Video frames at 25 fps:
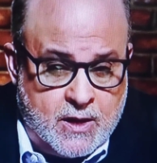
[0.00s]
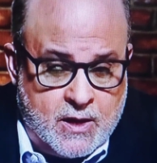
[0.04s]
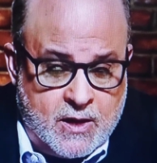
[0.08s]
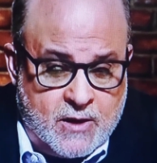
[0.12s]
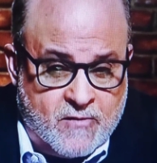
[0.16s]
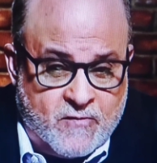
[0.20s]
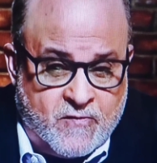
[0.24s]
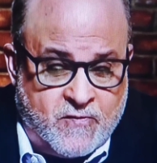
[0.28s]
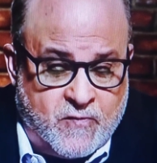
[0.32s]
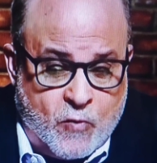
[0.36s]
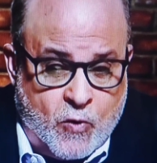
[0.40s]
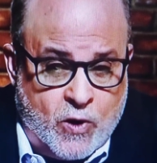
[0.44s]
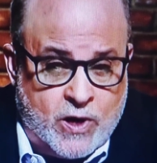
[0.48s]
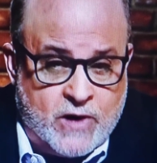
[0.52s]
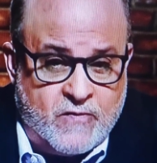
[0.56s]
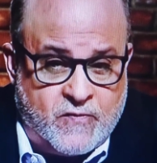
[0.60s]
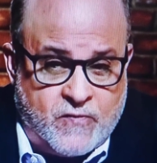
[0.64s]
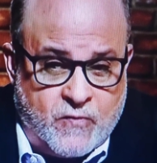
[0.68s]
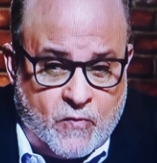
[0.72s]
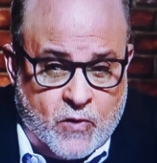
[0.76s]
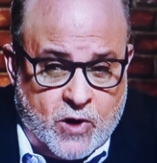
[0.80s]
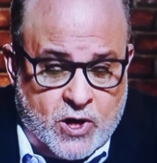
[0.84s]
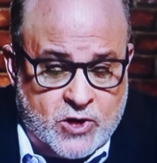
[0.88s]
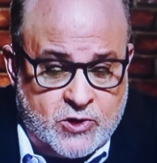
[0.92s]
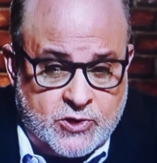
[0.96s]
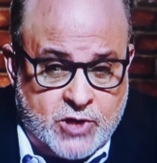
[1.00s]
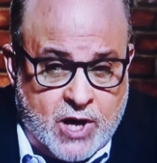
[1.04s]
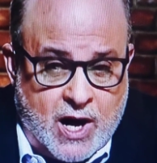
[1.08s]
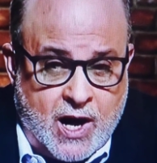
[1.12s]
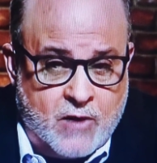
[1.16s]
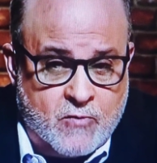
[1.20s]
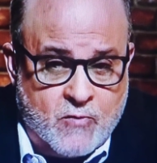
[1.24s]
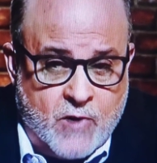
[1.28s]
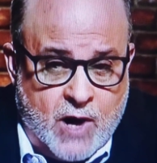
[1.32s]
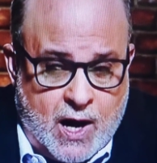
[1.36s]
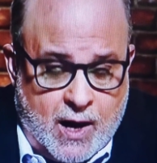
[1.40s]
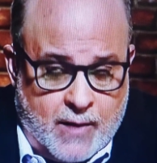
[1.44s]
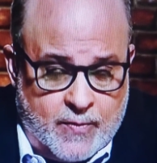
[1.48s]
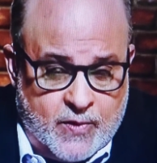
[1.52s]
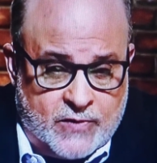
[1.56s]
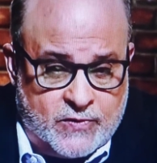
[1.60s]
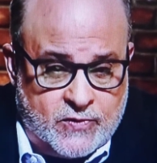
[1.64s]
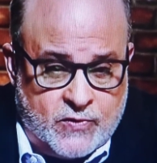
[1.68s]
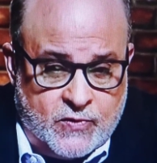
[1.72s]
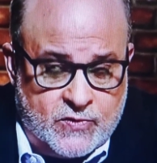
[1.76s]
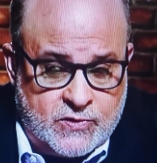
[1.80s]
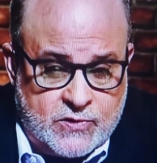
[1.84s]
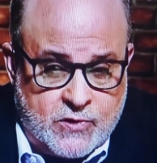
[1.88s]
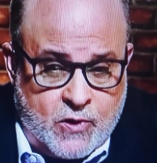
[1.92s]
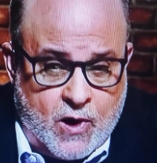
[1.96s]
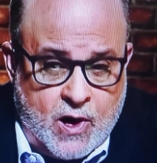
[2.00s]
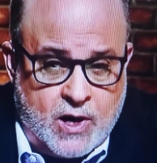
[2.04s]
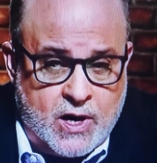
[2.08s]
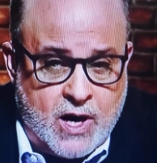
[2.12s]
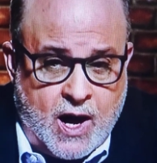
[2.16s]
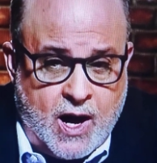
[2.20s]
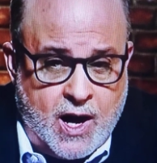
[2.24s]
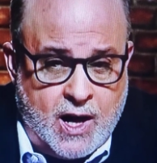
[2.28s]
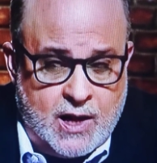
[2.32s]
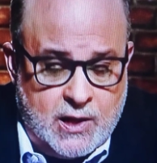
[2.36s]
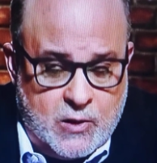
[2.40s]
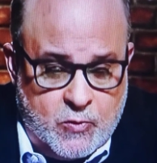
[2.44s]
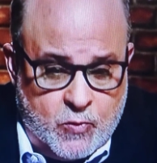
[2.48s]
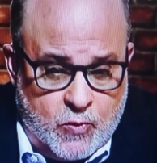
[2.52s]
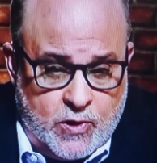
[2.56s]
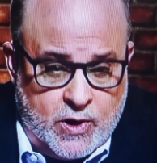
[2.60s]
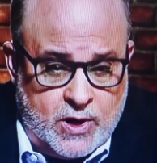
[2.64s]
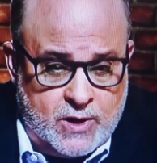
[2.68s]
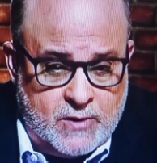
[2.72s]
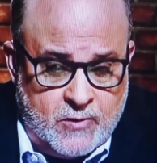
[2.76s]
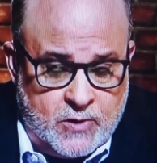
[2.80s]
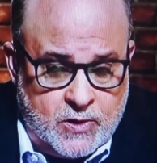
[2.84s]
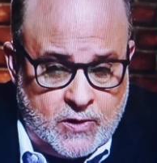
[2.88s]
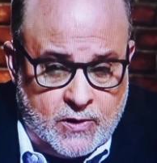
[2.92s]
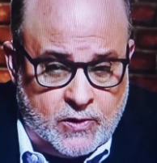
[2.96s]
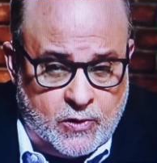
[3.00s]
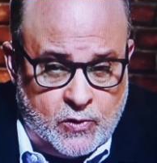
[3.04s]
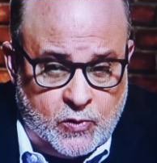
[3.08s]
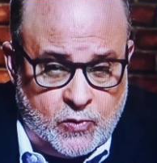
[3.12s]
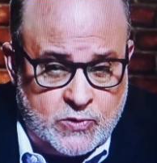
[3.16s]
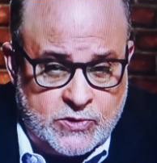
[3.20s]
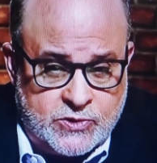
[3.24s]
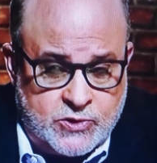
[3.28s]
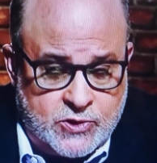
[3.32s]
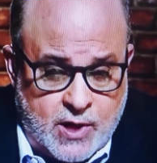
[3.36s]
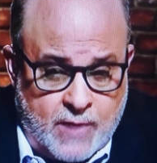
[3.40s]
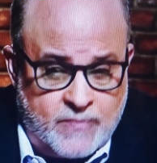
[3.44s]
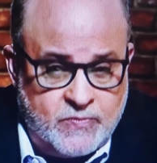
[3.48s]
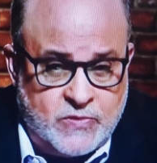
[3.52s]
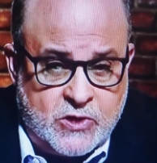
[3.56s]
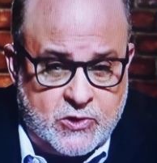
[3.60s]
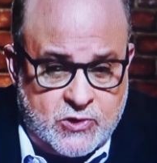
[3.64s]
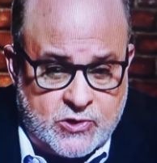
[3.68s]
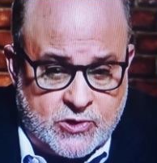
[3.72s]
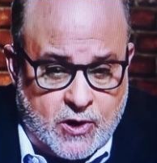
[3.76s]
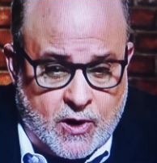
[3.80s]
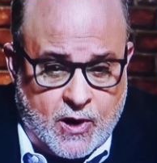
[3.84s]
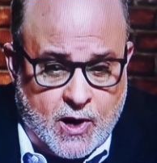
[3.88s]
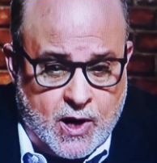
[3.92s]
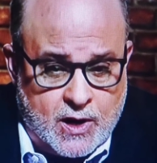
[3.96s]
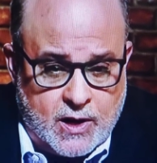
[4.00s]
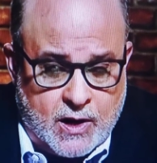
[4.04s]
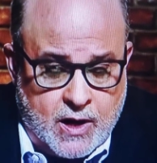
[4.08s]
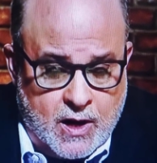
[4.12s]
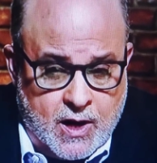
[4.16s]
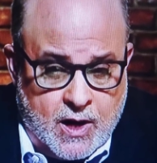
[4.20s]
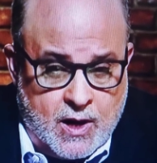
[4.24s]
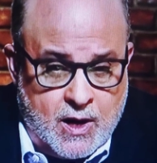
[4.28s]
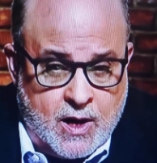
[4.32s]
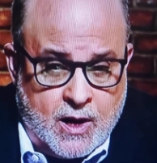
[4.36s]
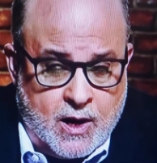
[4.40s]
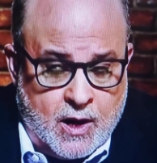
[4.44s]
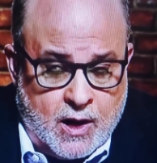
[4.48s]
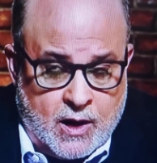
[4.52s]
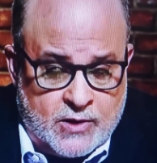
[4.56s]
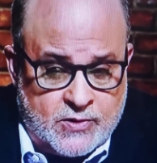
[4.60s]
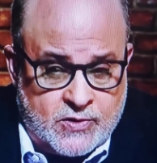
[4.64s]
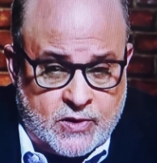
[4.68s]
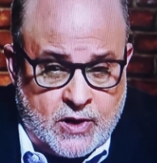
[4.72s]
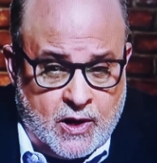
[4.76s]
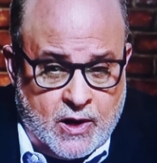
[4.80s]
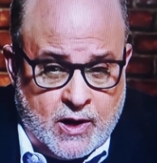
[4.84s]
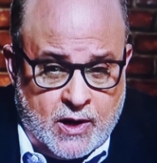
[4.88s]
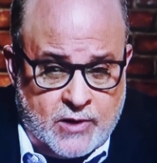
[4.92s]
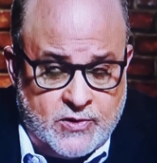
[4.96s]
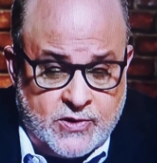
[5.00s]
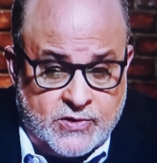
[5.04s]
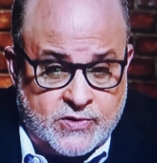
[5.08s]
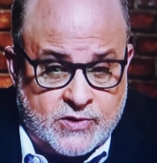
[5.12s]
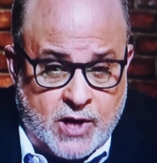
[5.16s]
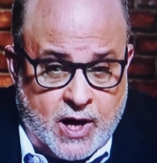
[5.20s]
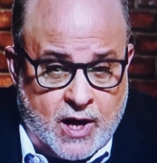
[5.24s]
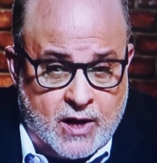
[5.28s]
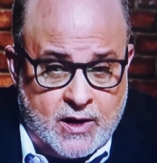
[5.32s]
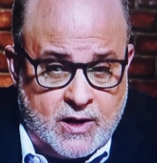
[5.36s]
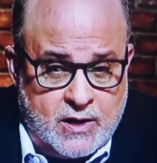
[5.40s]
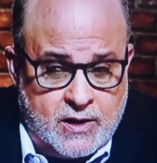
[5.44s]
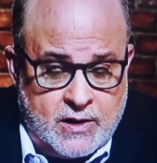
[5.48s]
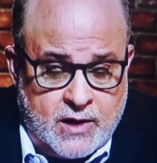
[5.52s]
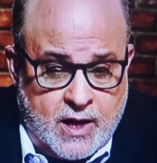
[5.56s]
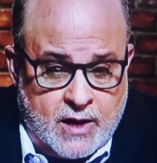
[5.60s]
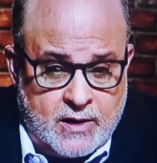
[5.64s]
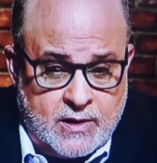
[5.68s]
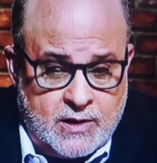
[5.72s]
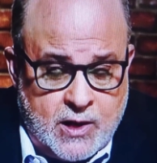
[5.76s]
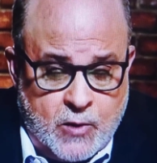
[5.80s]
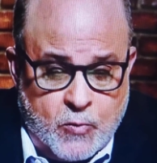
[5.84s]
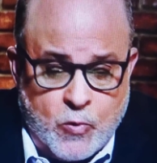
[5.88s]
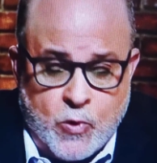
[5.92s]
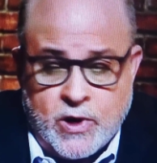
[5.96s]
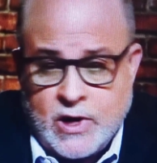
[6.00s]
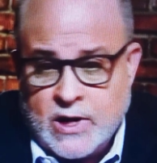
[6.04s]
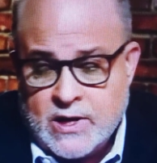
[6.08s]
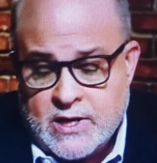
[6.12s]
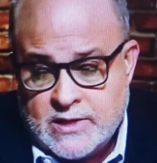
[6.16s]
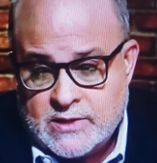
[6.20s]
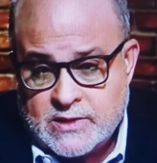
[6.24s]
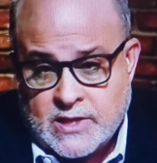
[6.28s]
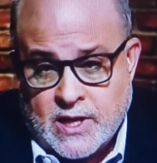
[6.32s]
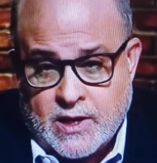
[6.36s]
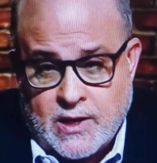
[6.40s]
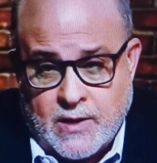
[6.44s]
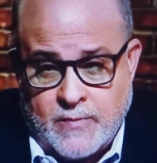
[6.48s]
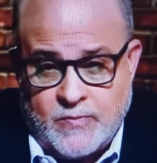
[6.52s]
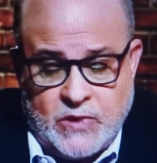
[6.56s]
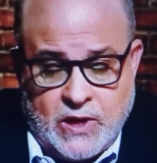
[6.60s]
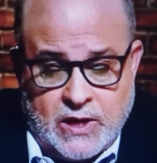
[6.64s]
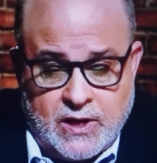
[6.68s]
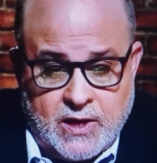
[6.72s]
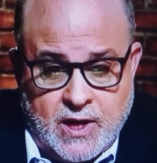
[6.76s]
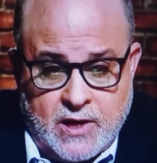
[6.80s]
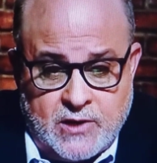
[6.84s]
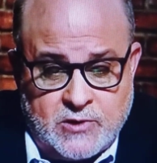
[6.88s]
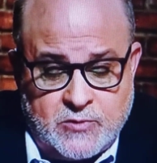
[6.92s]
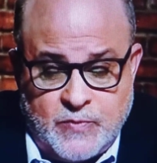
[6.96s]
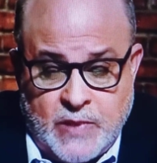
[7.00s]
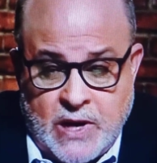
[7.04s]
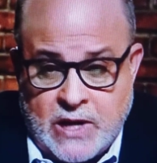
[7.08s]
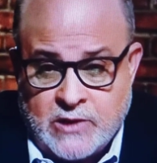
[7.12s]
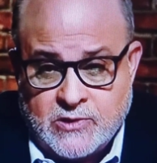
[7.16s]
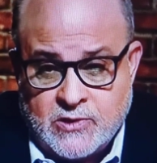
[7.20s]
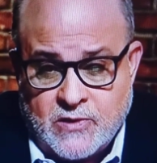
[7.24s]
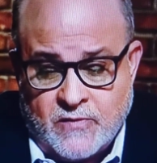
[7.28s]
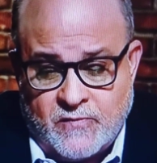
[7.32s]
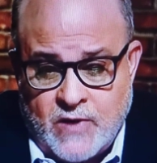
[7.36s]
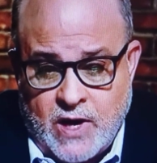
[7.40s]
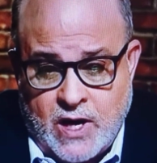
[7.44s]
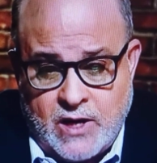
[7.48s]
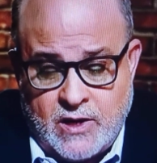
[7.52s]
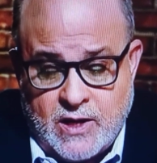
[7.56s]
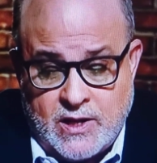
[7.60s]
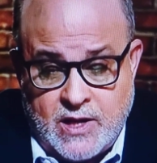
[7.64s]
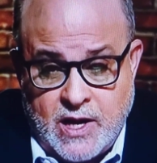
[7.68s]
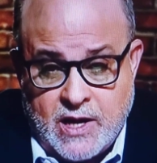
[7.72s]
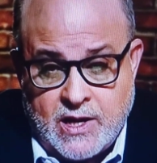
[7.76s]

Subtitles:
4-4, John Roberts, who's gone Hollywood, who's jumped the shark, decided that they weren't going to take up the case. Pennsylvania, they